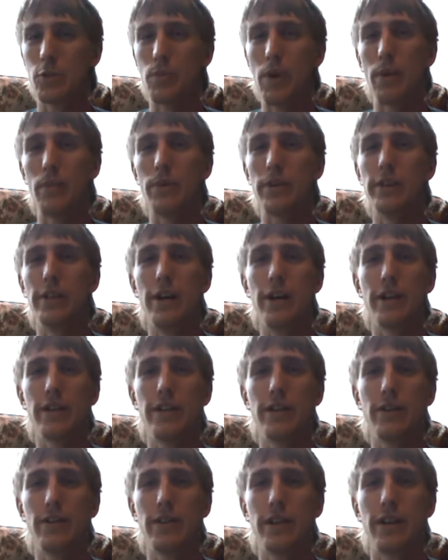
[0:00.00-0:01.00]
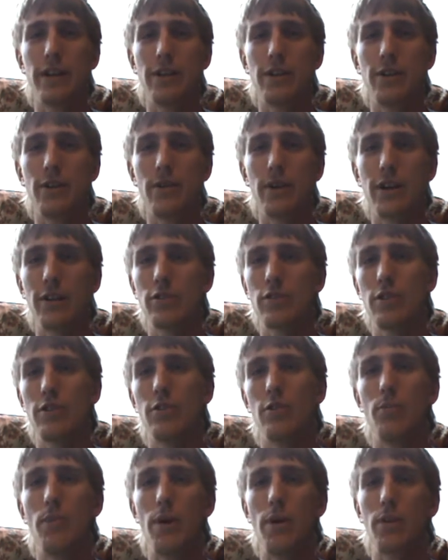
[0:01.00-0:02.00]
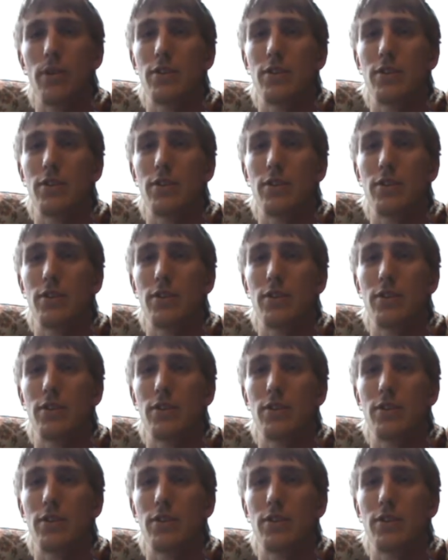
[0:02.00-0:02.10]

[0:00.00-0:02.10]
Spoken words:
probably a lot in here that I don't actually know about,